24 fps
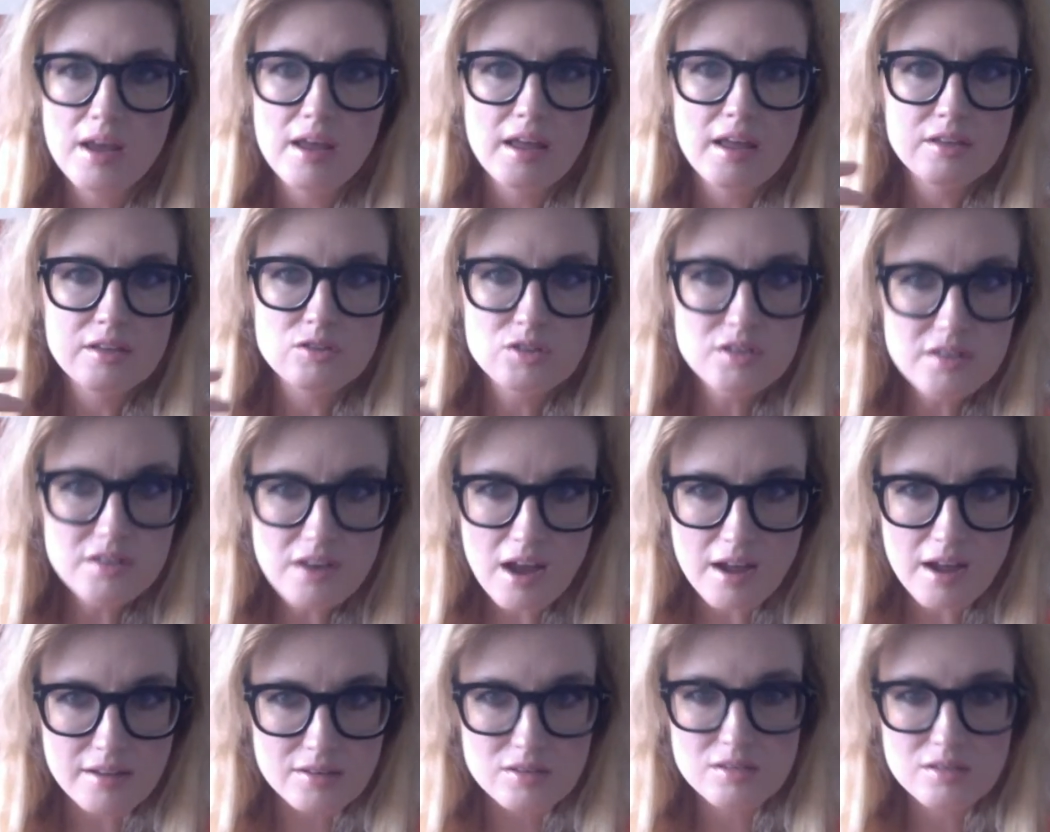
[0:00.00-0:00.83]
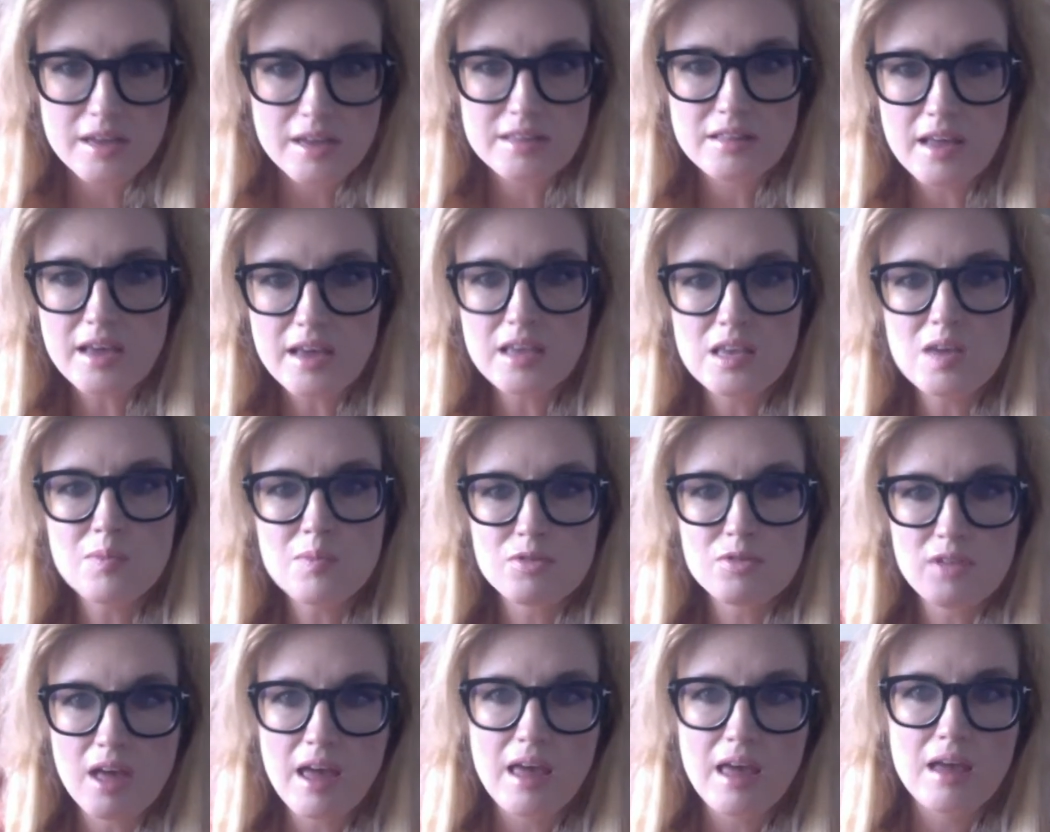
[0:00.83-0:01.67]
It's nuts. Like they keep
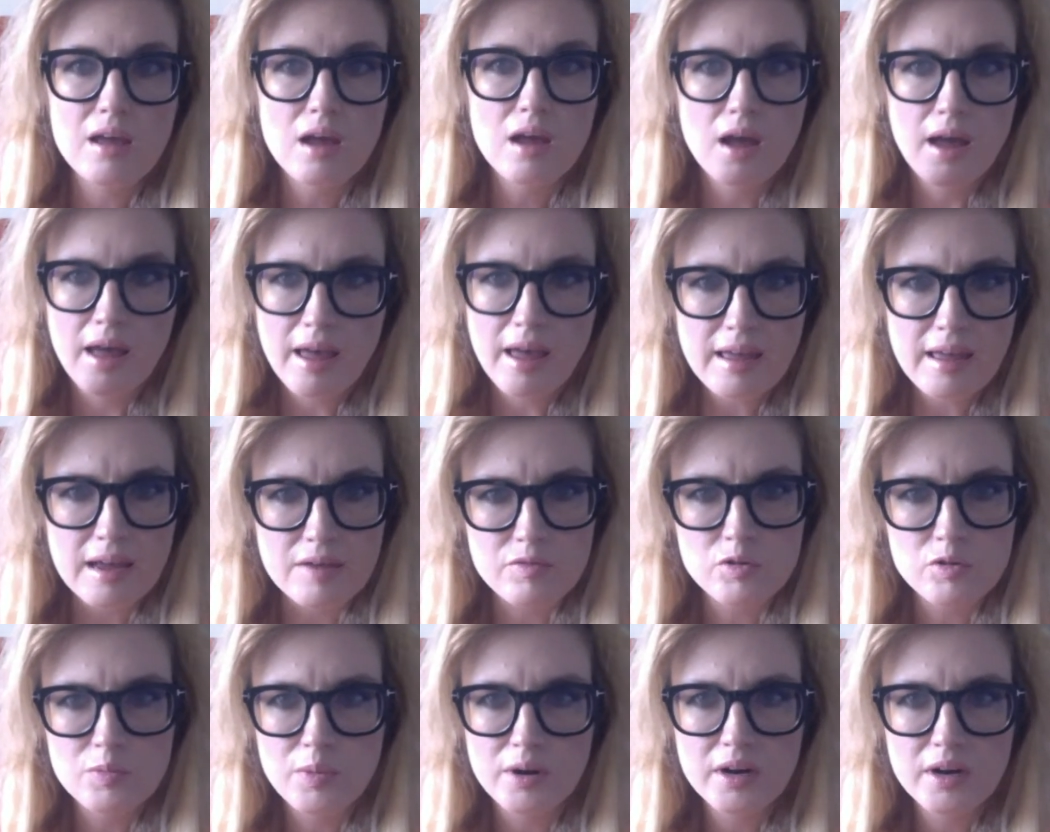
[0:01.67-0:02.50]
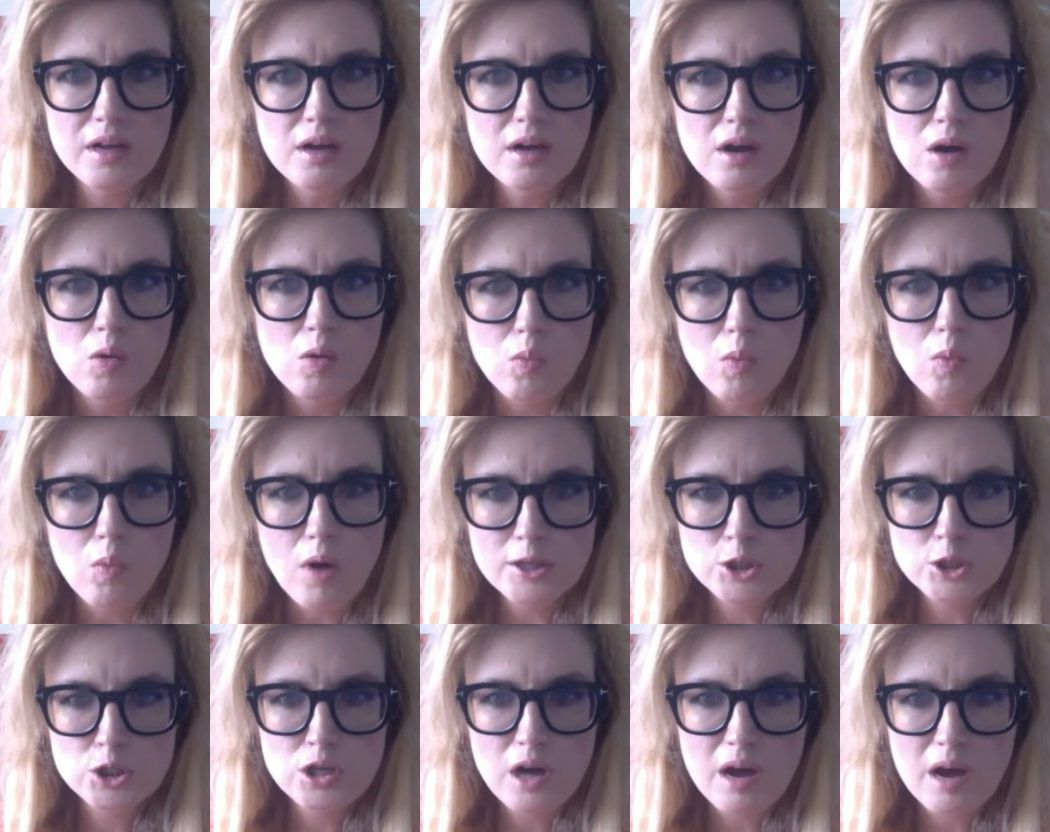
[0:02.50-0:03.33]
saying, hey, everybody,
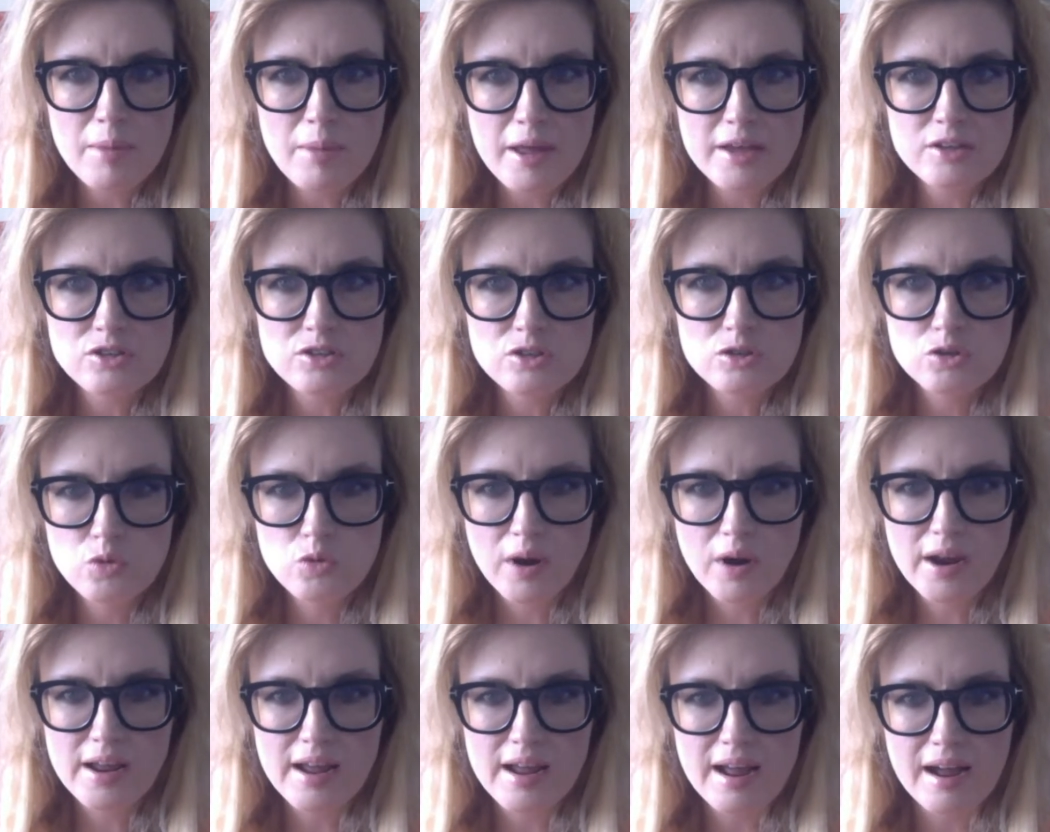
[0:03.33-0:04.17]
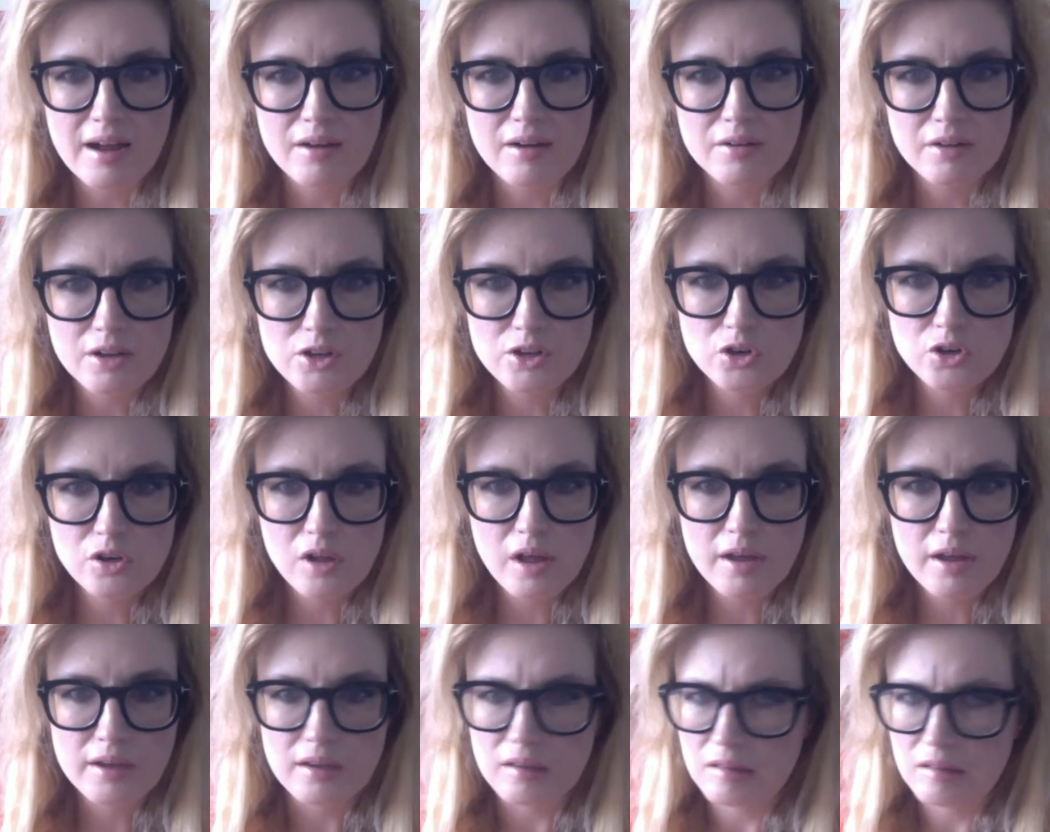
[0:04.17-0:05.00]
watch Tom Hanks's Greyhound. And you're
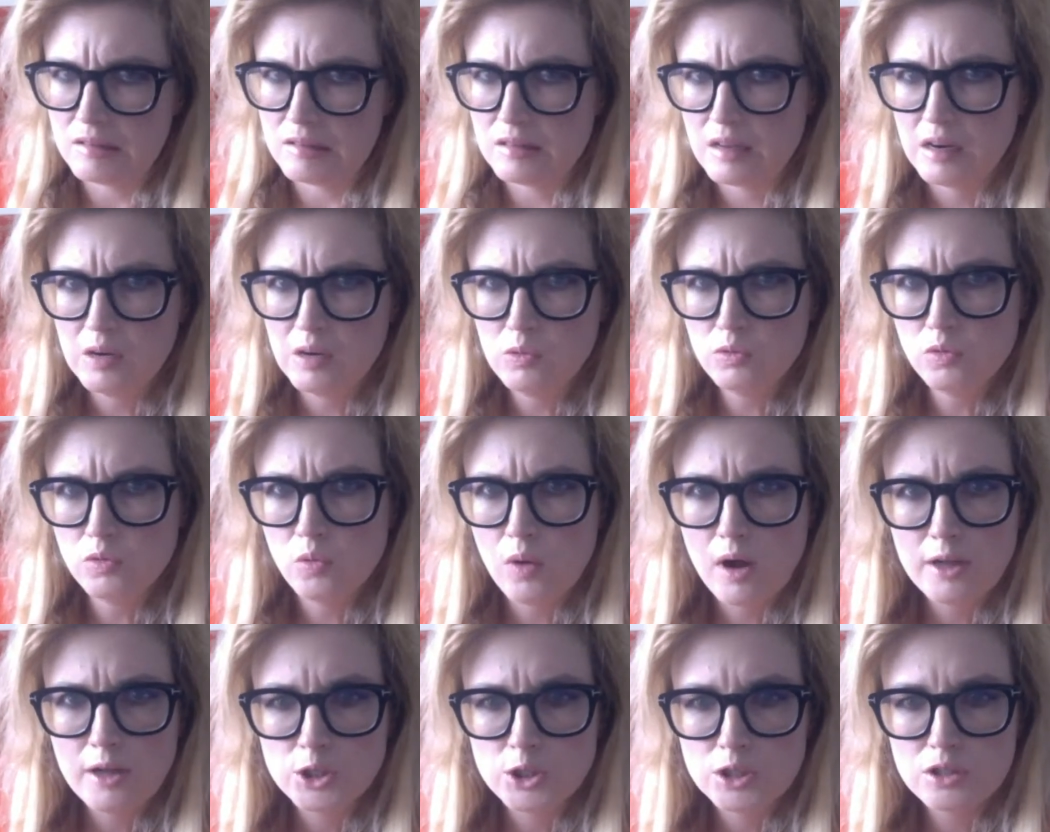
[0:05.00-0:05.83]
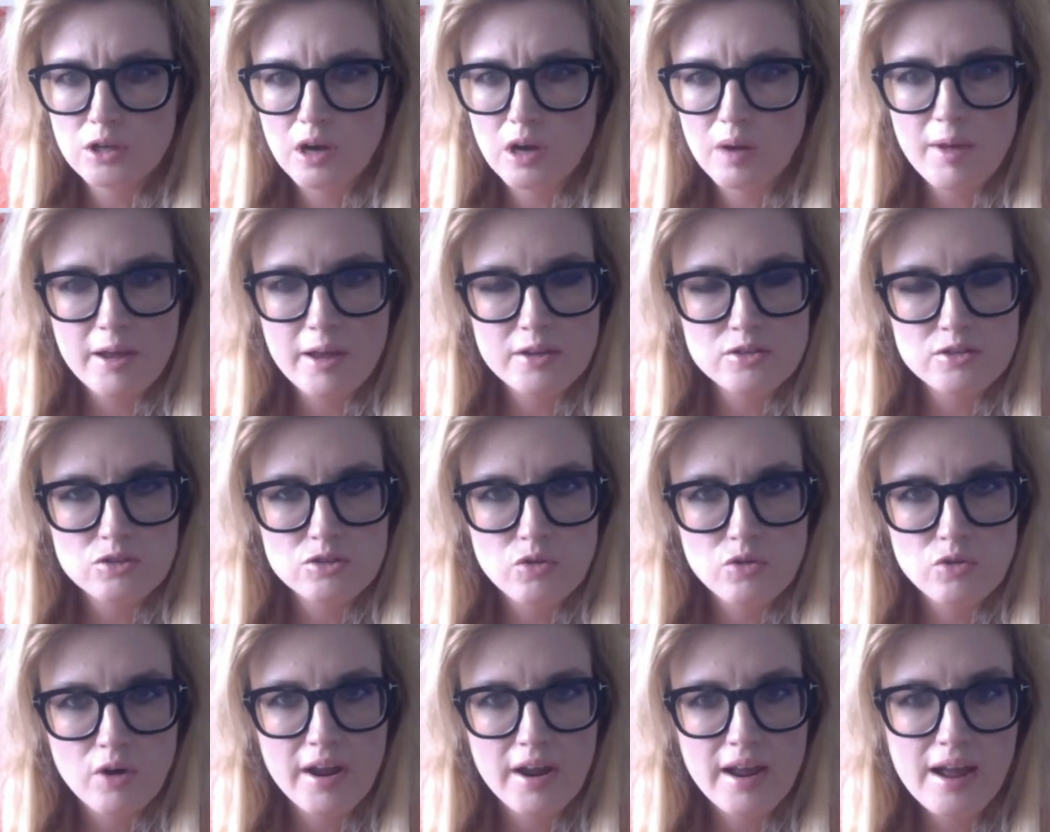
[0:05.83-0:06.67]
like, is anyone watching Tom Hanks's
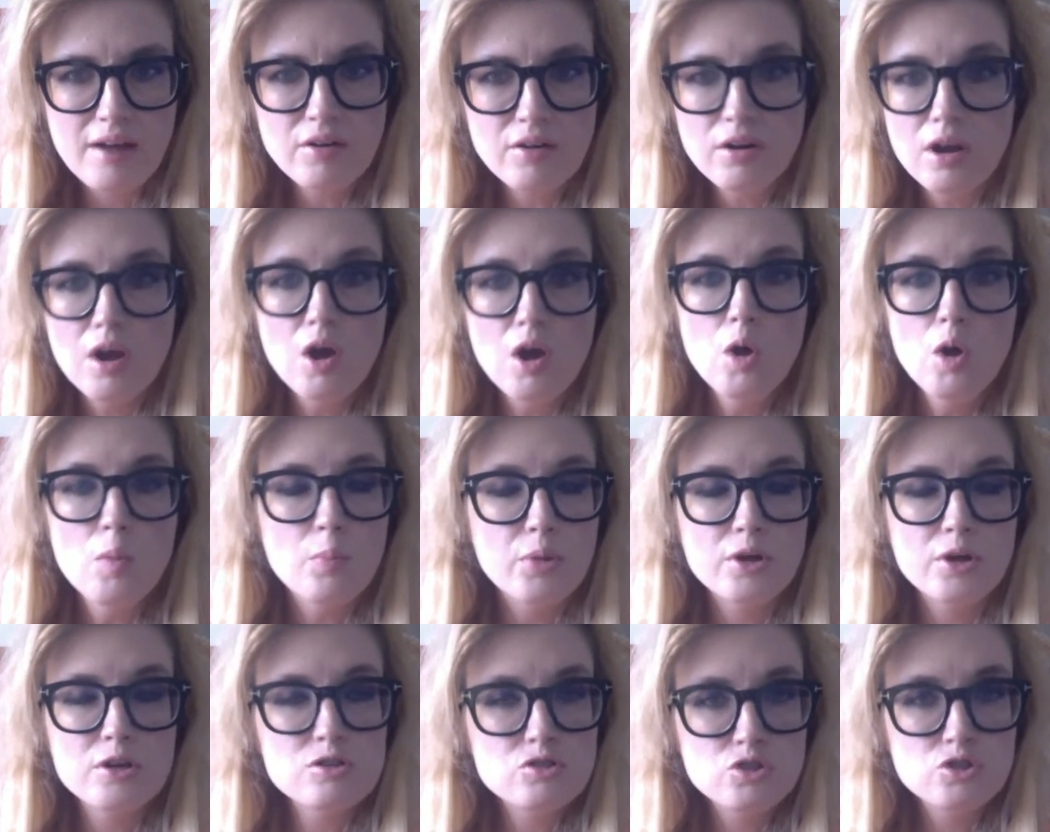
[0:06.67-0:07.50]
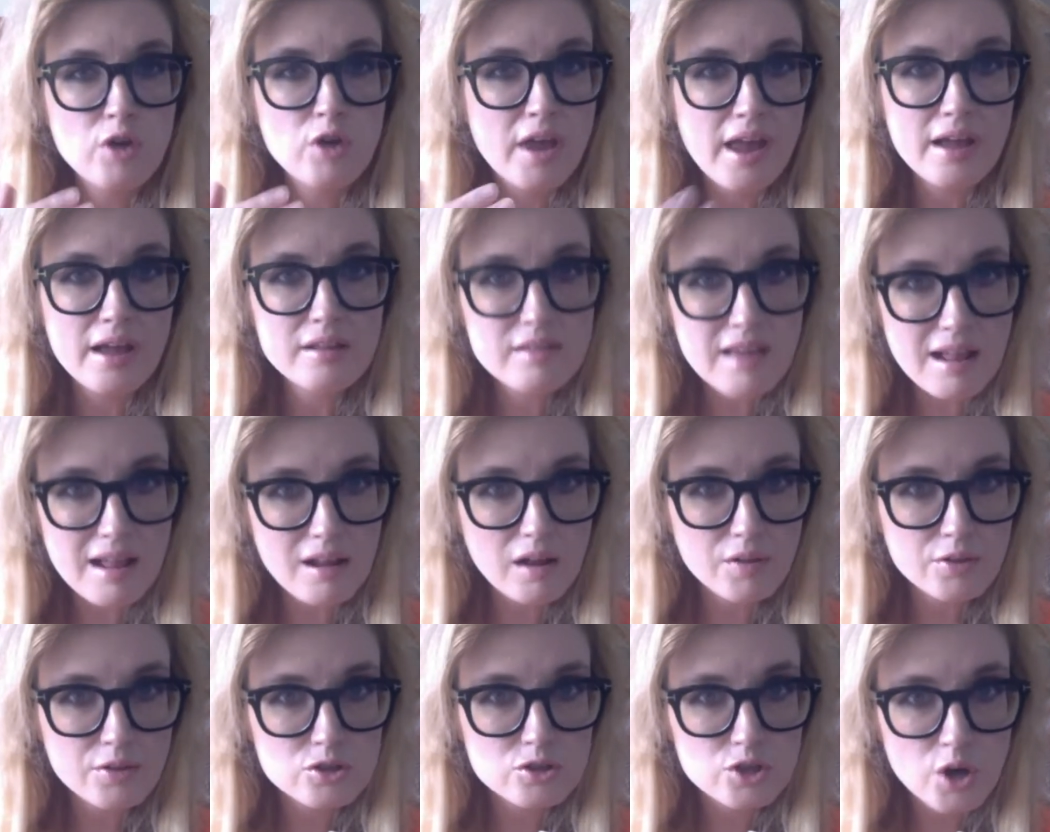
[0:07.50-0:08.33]
Greyhound? Because you can't tell on the